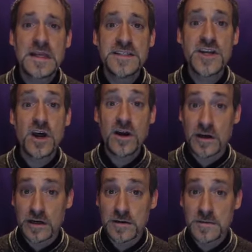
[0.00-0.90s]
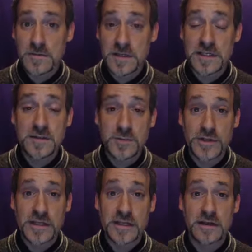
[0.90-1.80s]
It's R, the
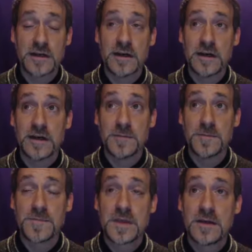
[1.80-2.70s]
inbreeding, um,